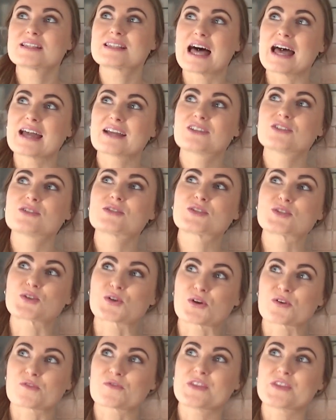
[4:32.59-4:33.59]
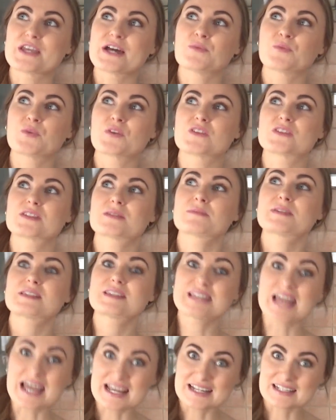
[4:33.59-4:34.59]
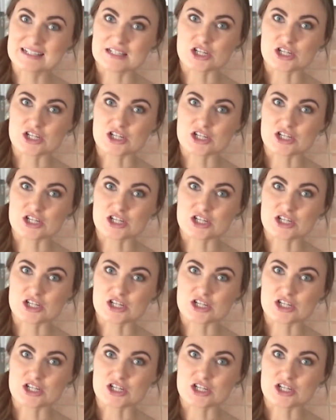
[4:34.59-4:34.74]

like to serve them with some side